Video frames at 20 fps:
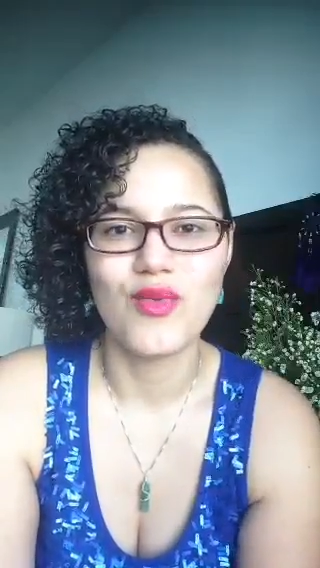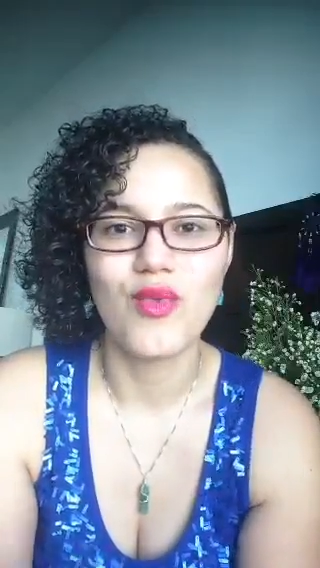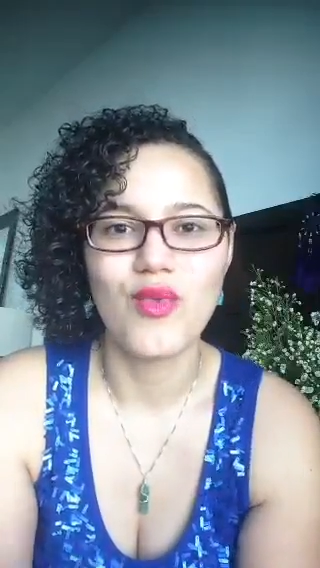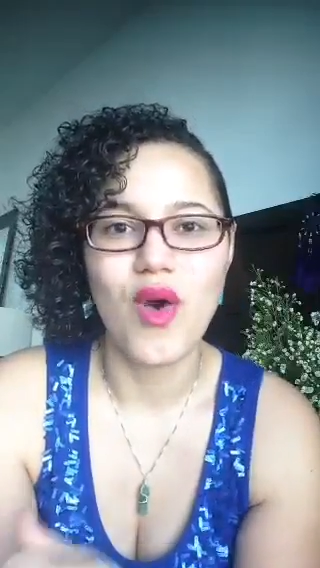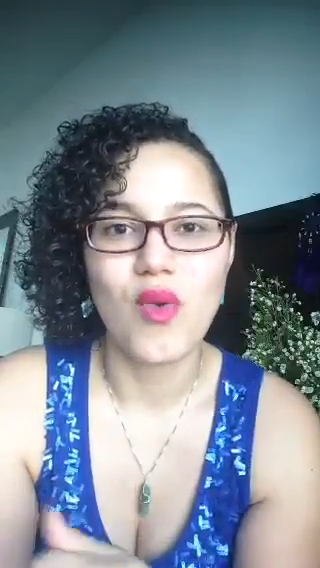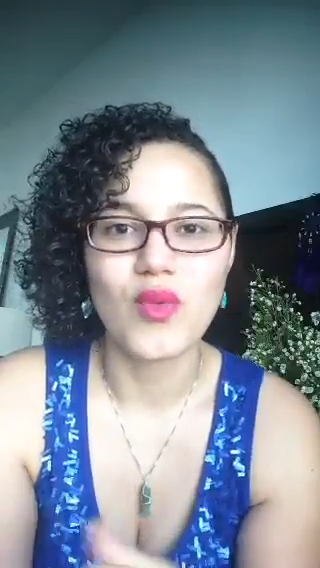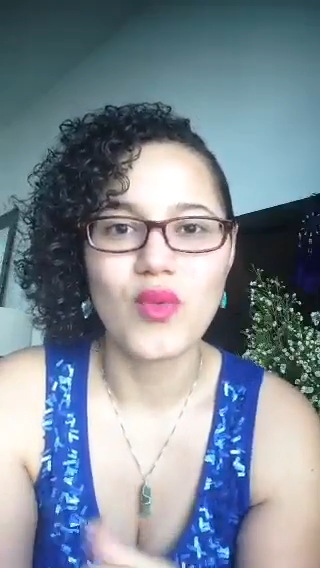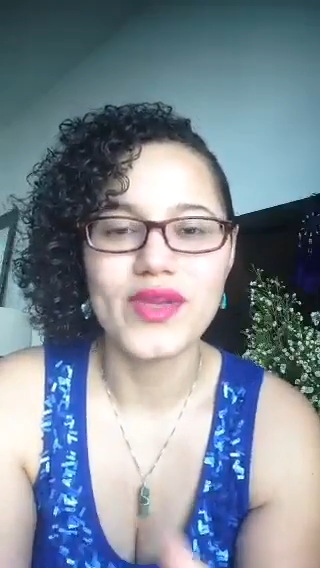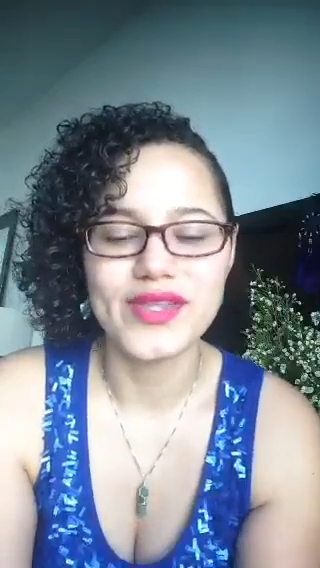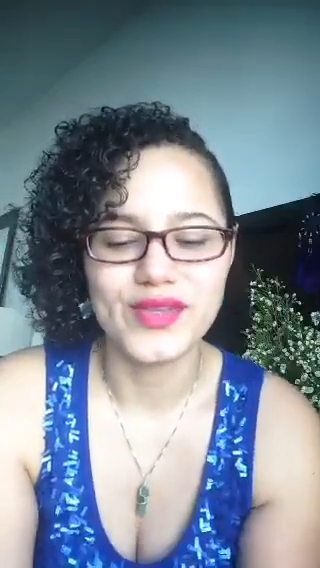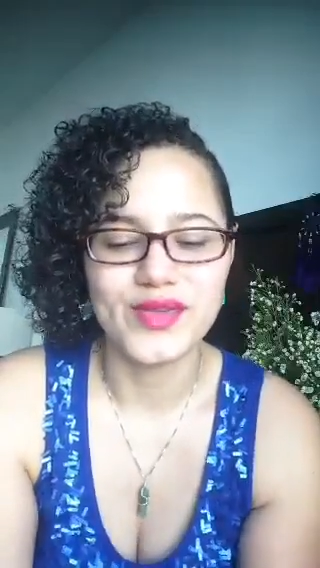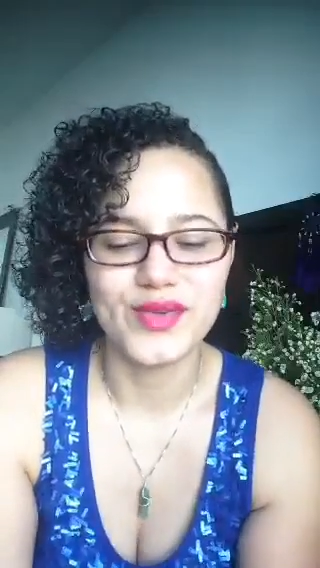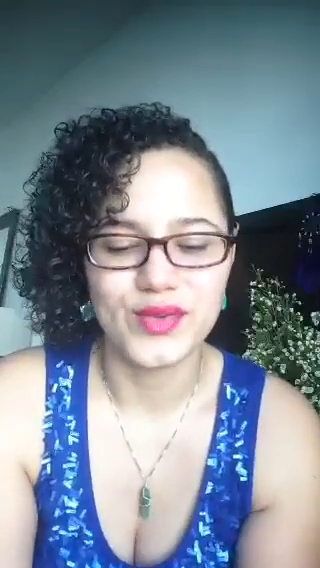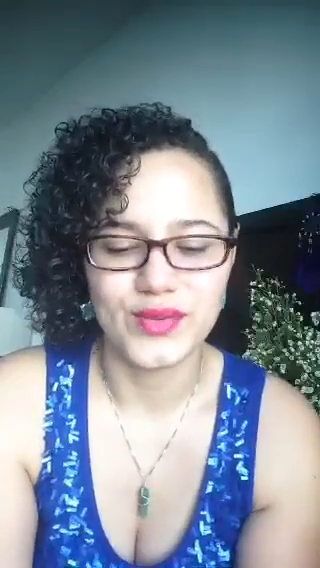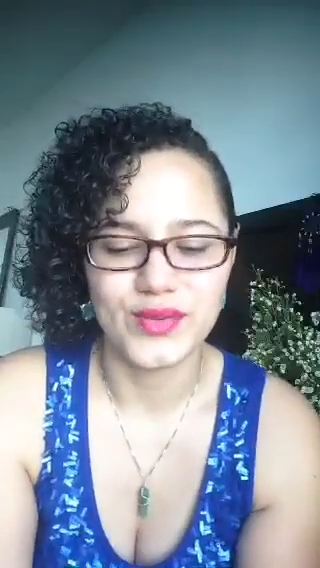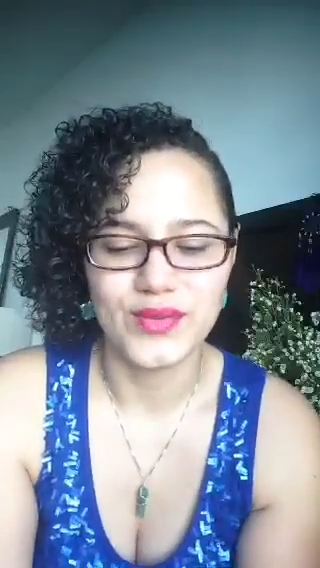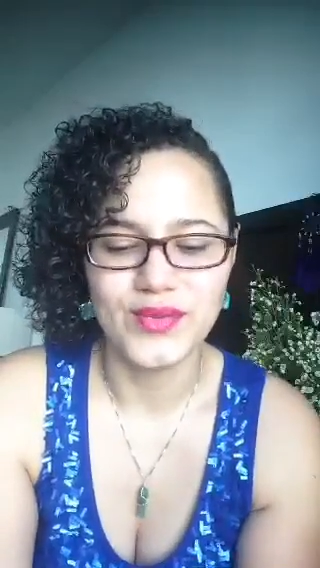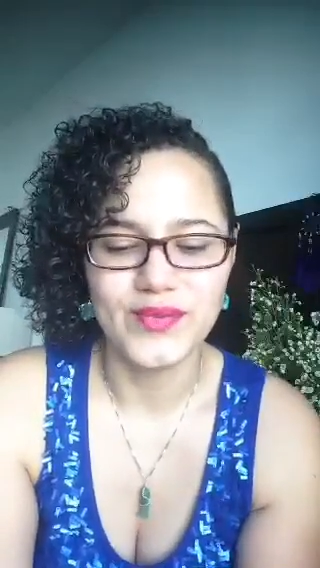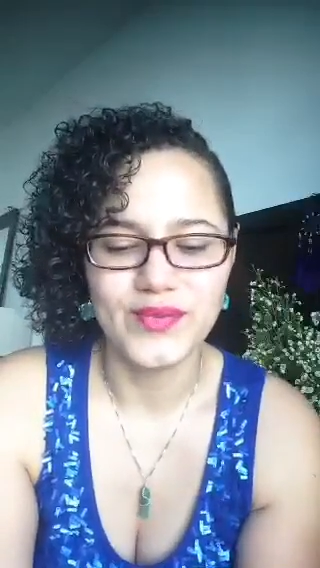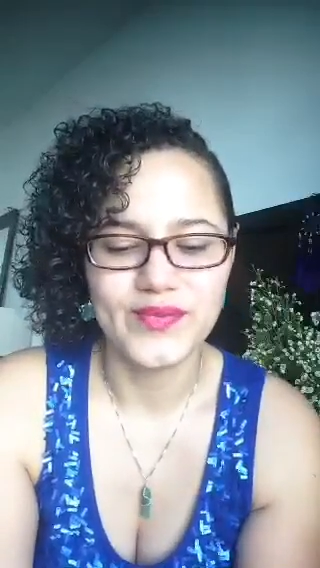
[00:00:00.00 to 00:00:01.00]
what we
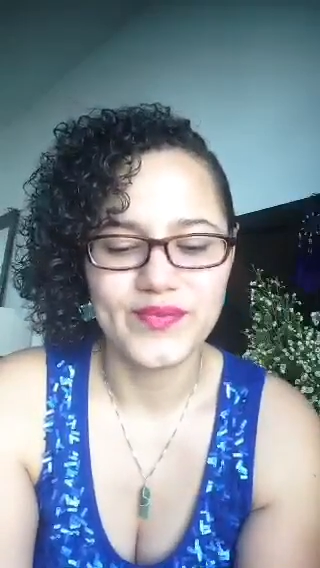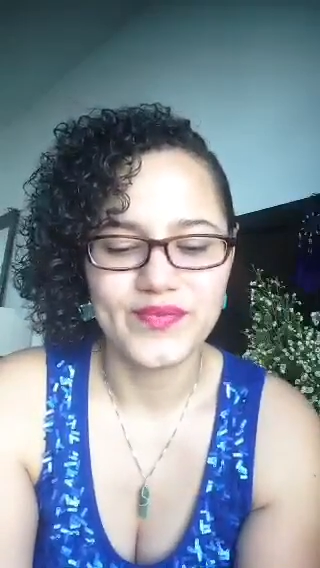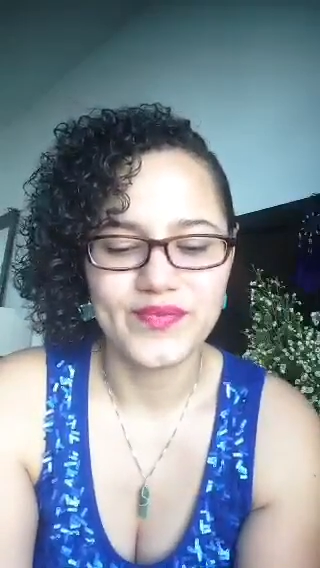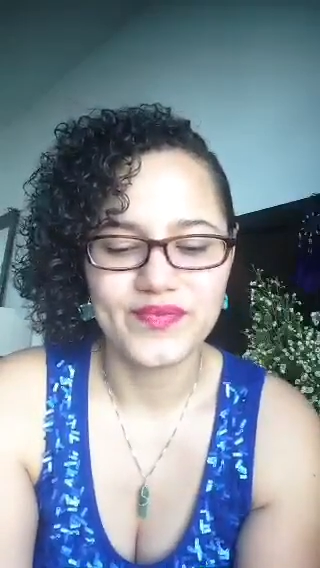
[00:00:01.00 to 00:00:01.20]
do,